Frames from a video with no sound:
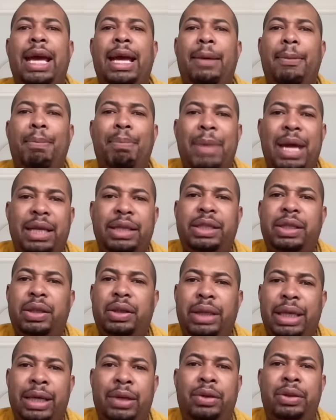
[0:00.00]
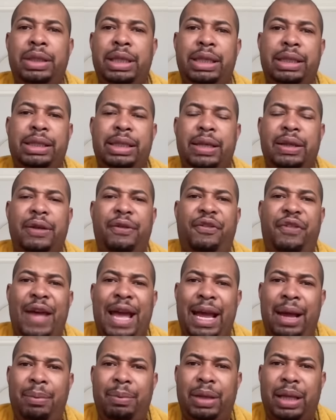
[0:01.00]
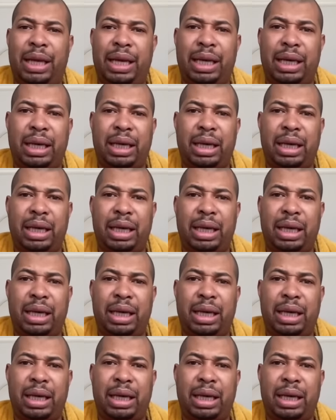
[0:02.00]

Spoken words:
mental illness in the family.